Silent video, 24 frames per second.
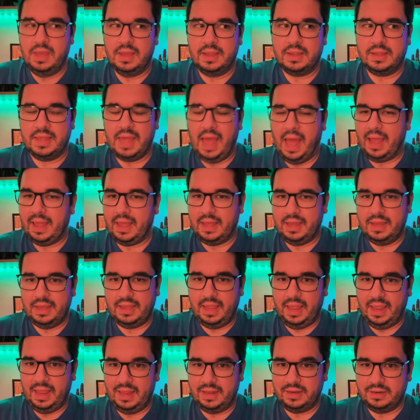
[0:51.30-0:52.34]
Gaga
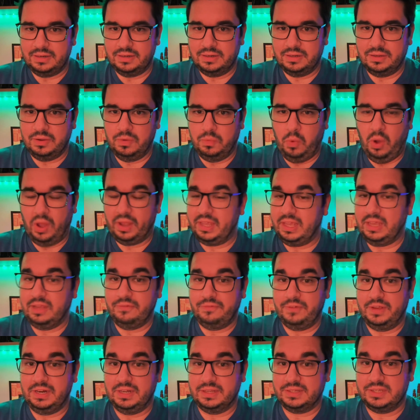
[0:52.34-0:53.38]
and Joaquin
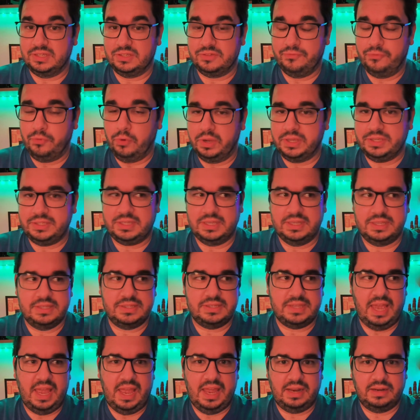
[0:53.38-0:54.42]
Phoenix's voices
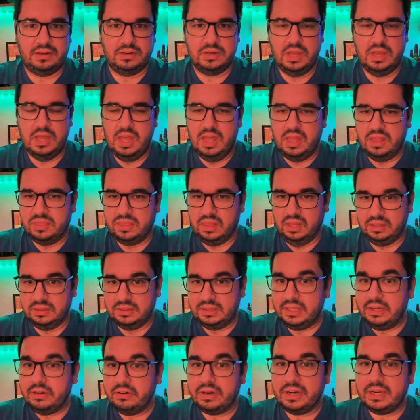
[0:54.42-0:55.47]
and the
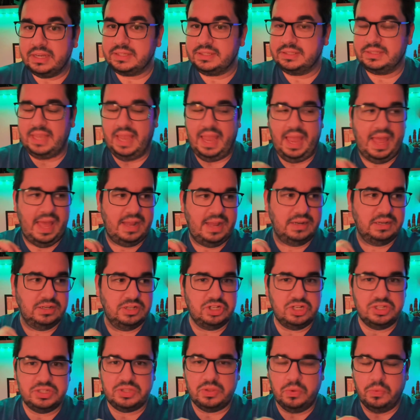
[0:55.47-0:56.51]
lyrics and
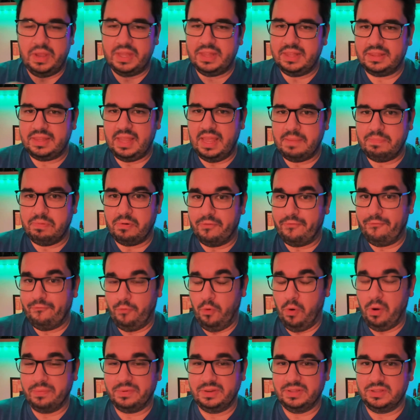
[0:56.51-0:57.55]
just the way that they
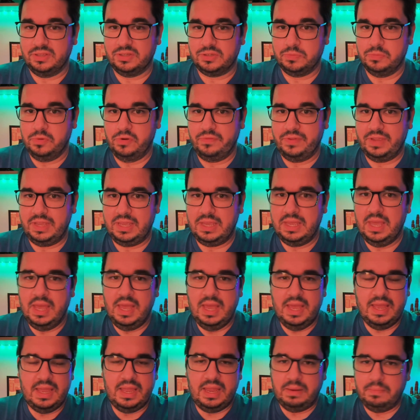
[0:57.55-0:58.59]
performed in this movie
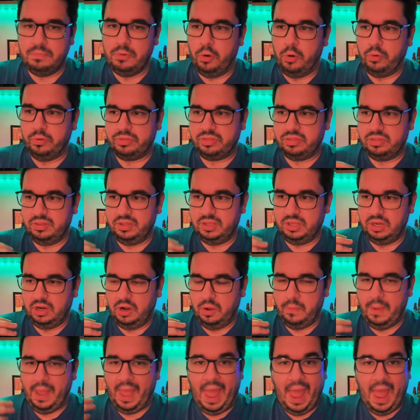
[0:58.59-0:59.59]
in both, you know,